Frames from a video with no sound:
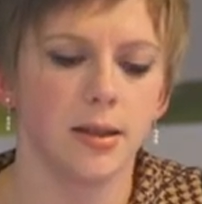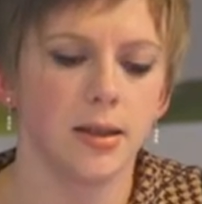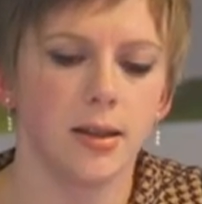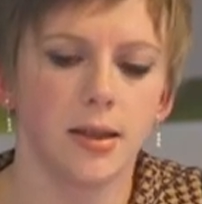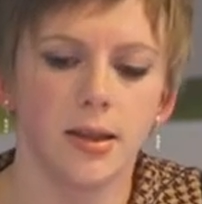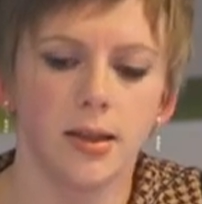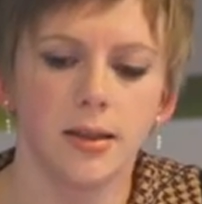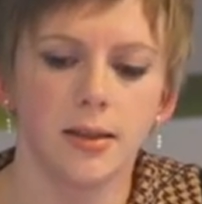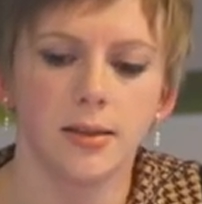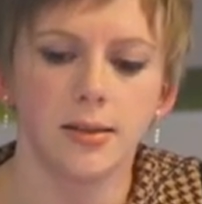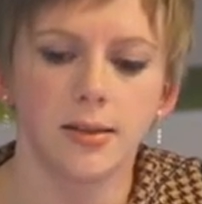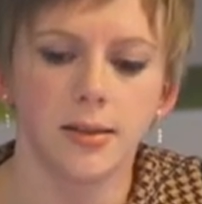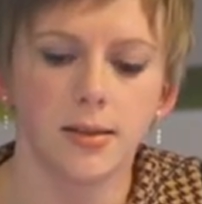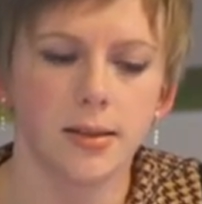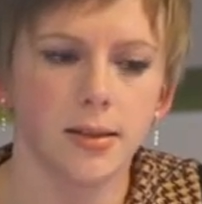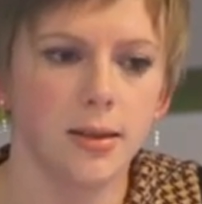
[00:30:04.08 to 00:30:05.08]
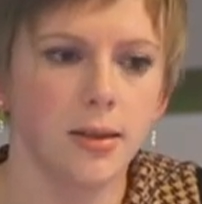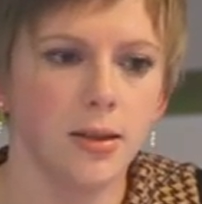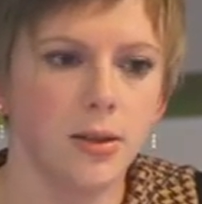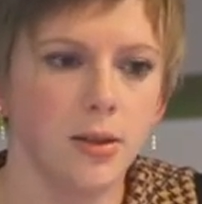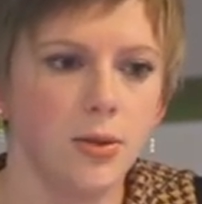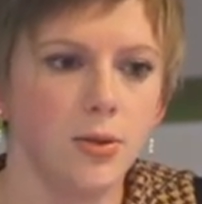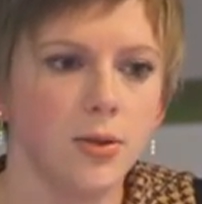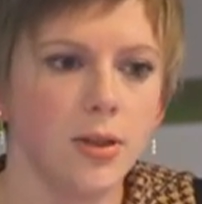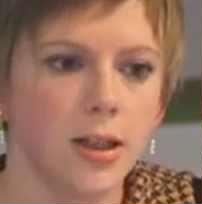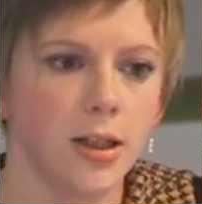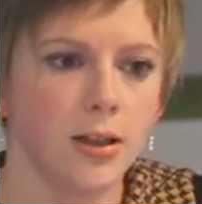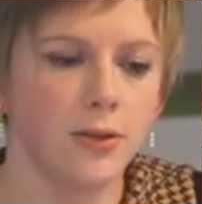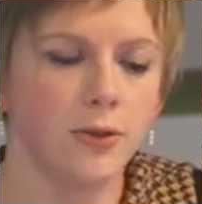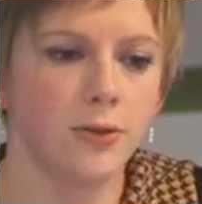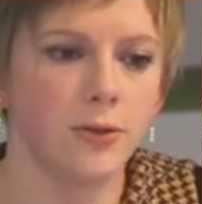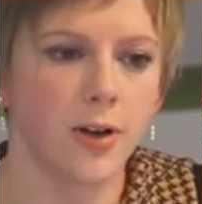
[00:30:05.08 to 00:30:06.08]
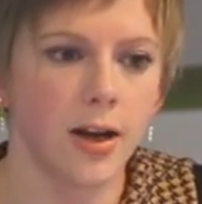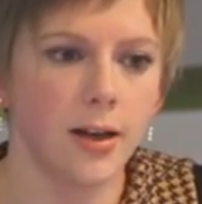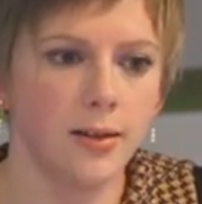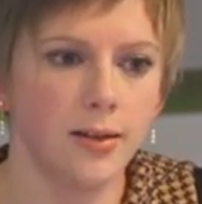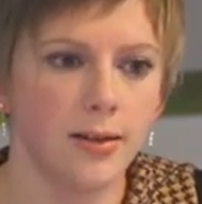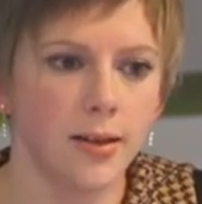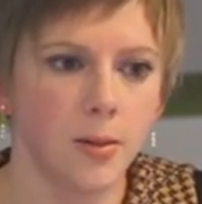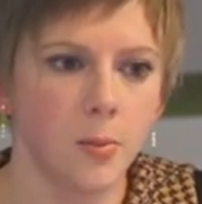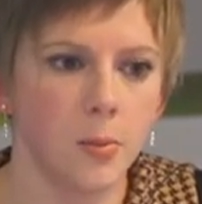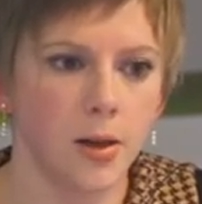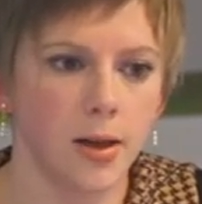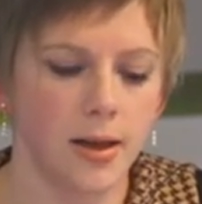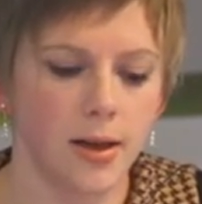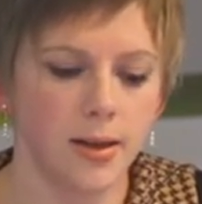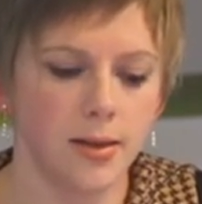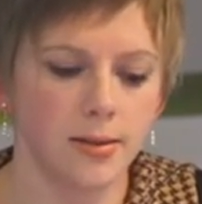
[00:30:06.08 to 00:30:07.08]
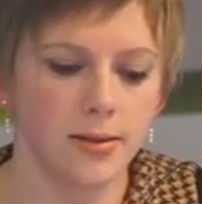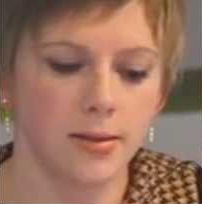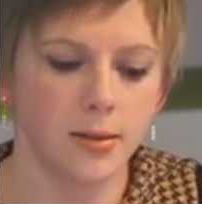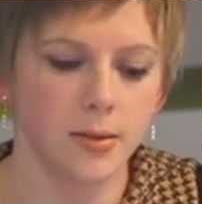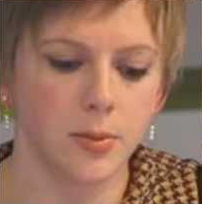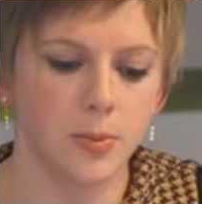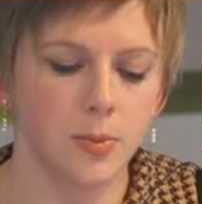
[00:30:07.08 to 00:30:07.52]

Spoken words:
And you can find templates,